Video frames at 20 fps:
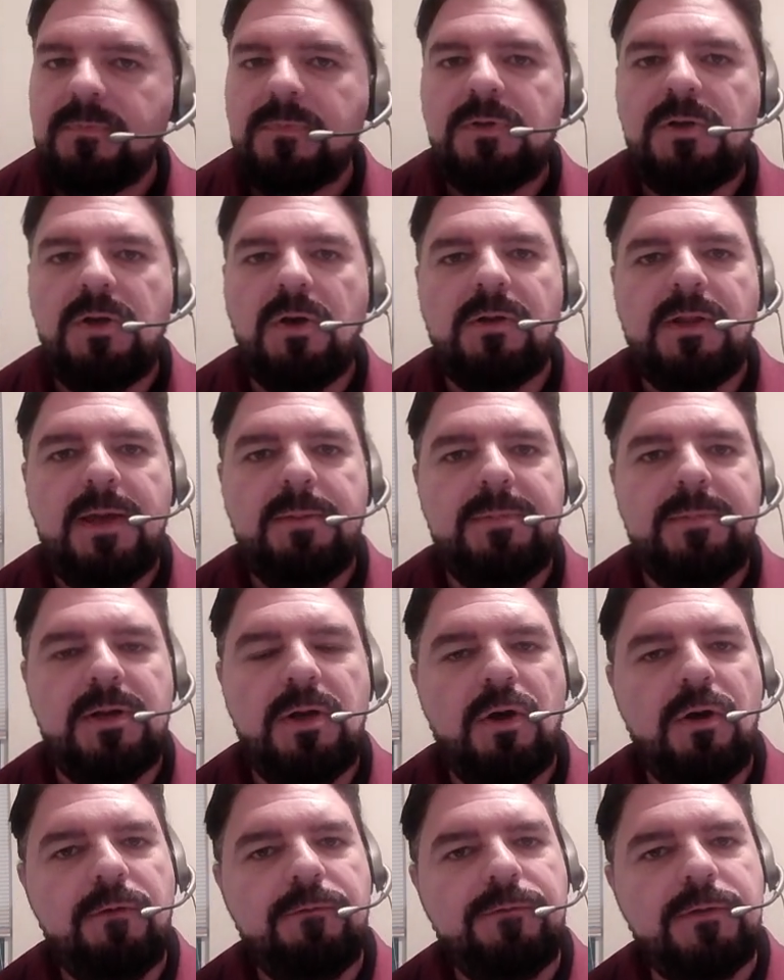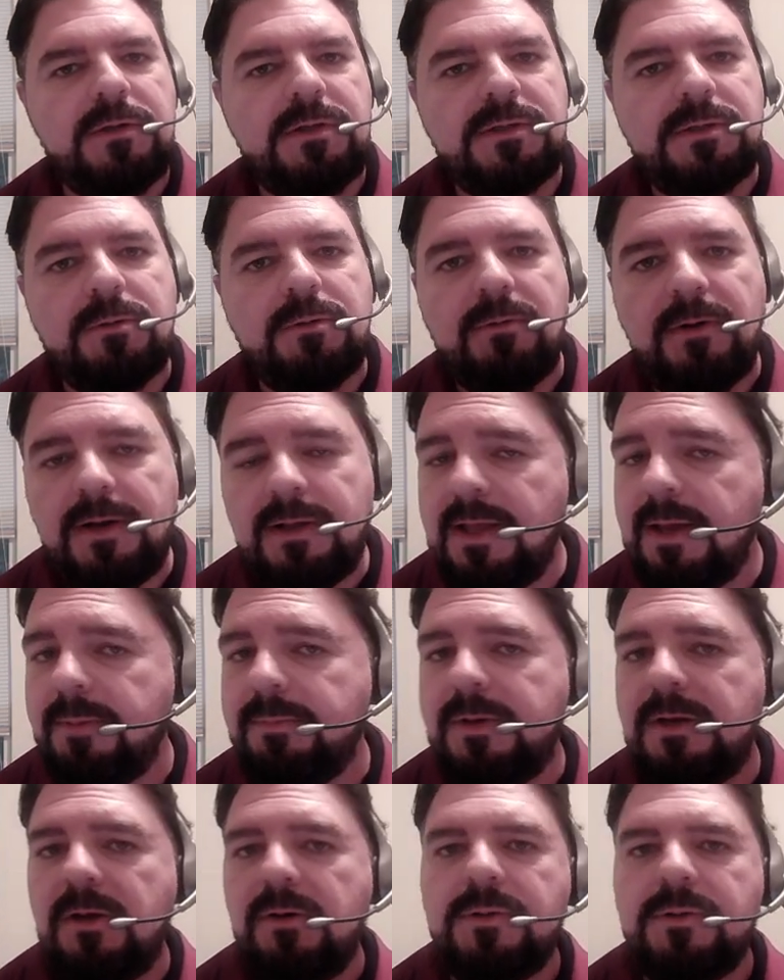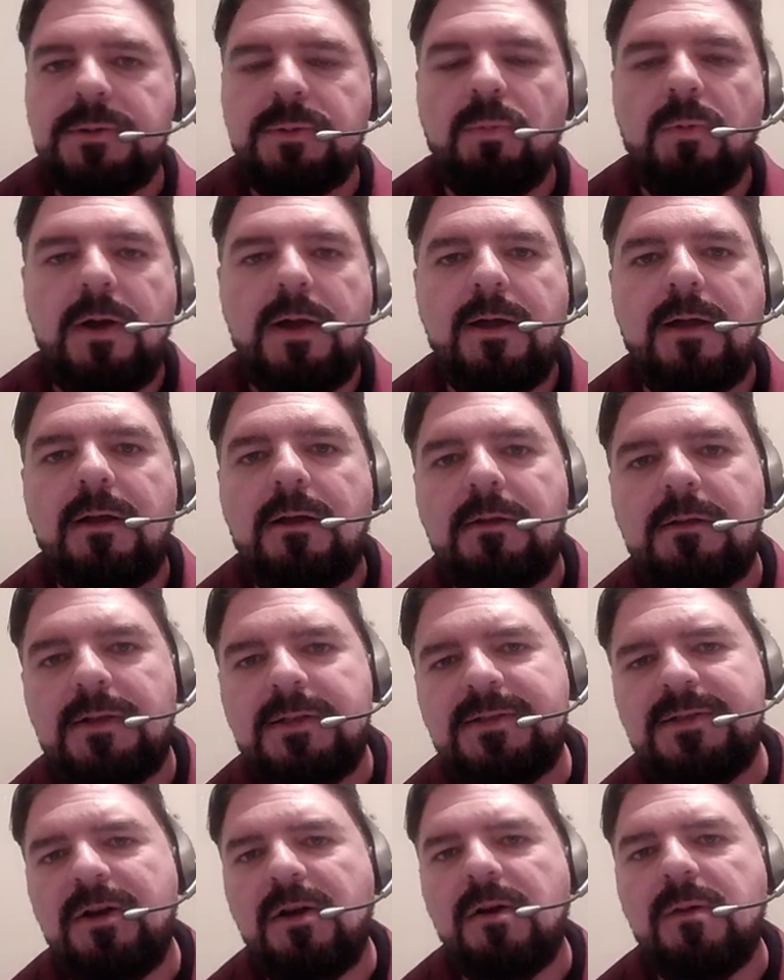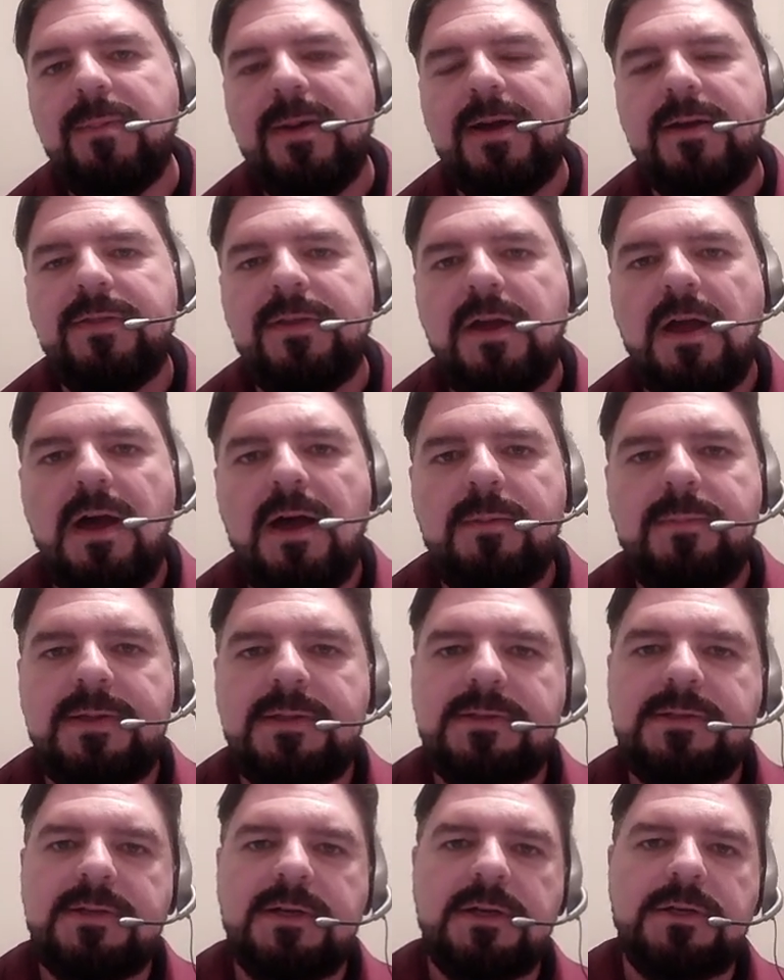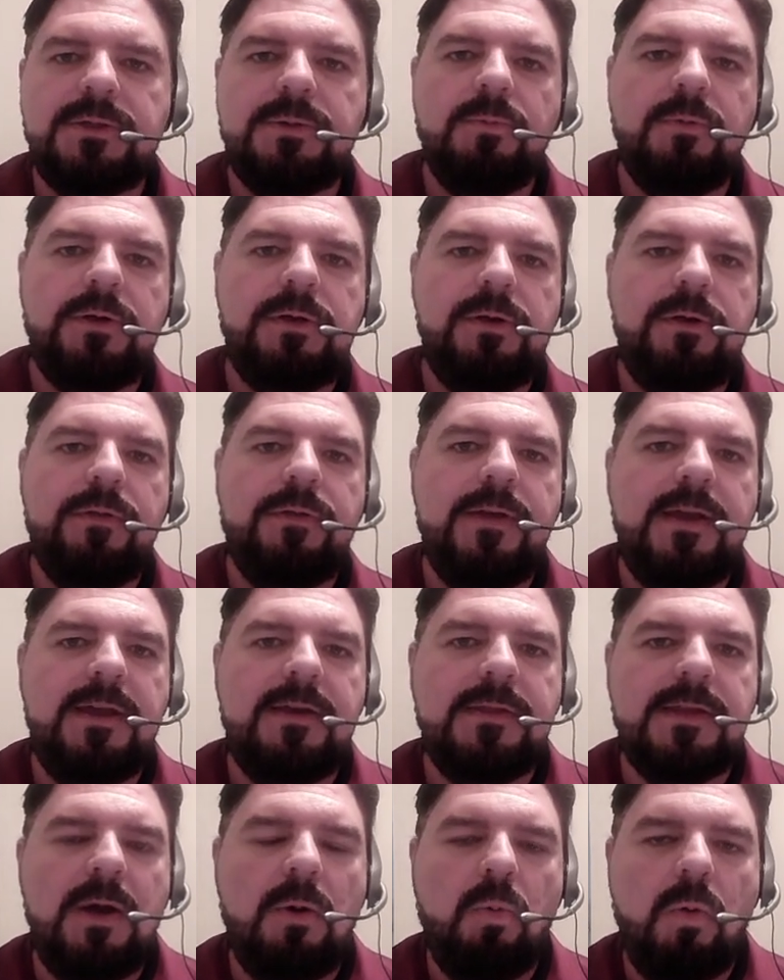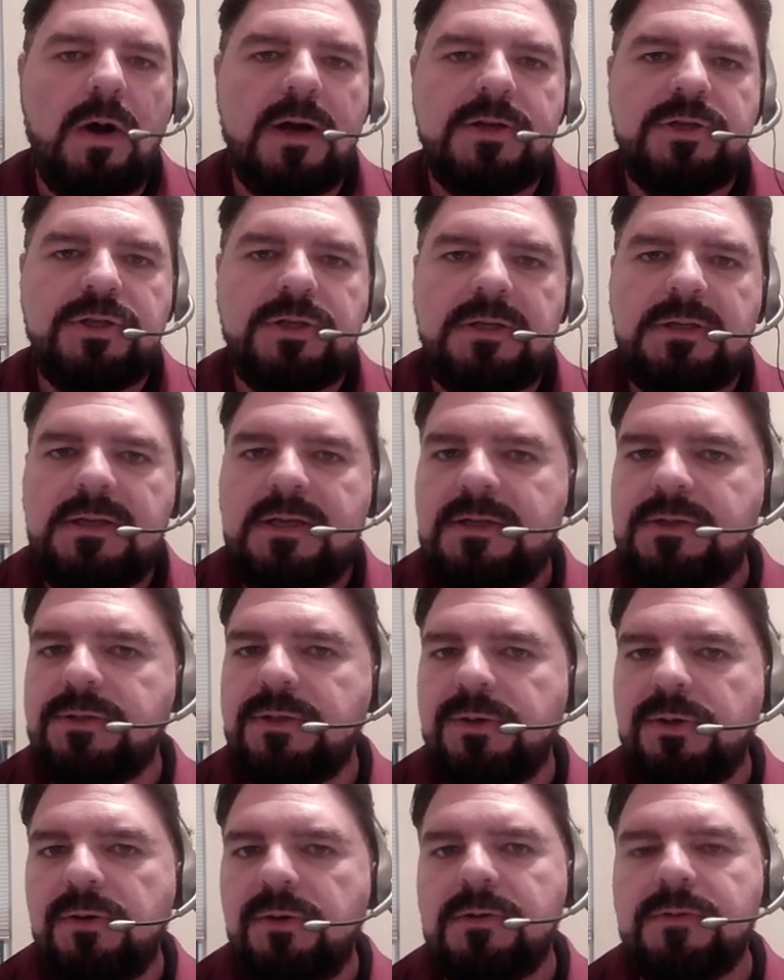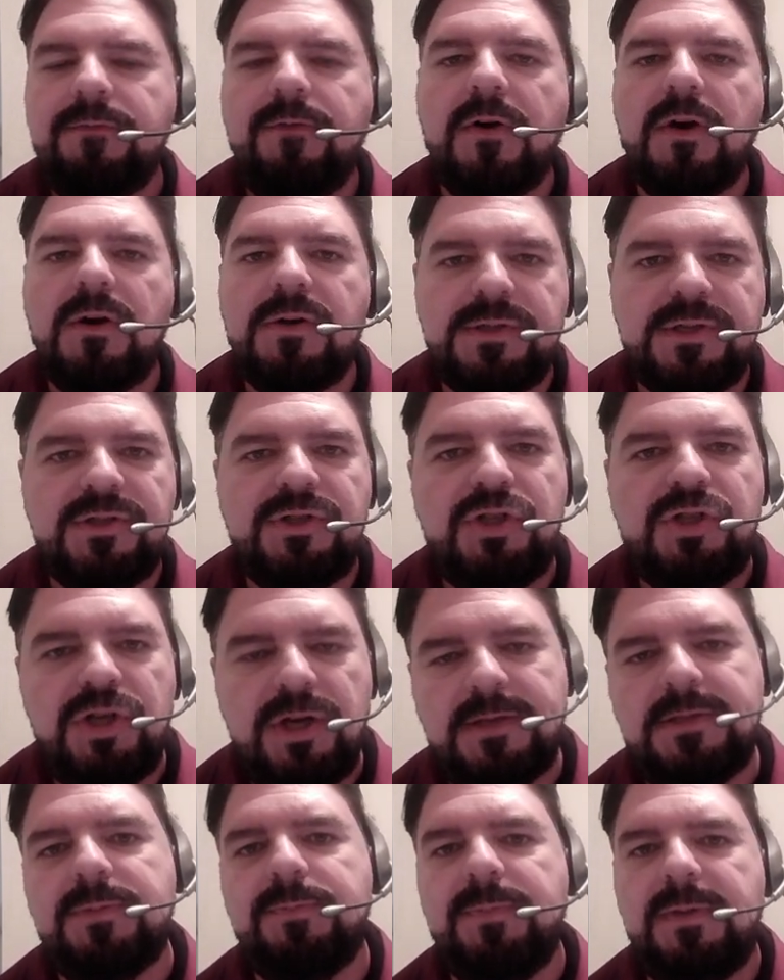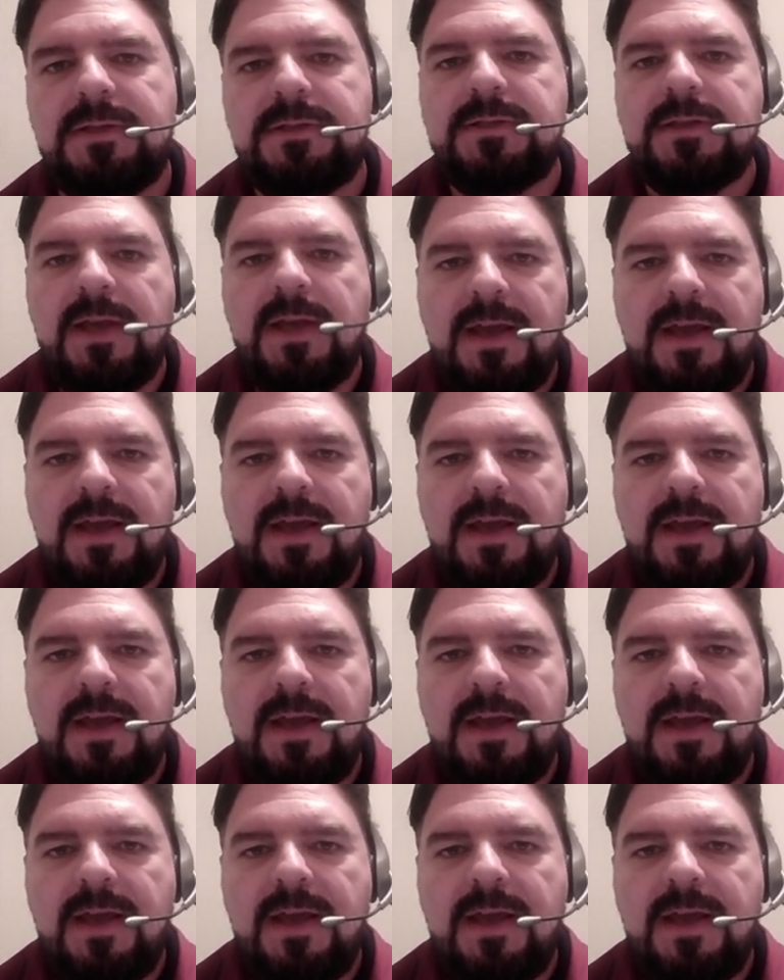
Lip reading: you know, let me know. If you disagree, let me know as well. Let's talk about in the comments section. What do you think that Washington needs to do as far as adjustments?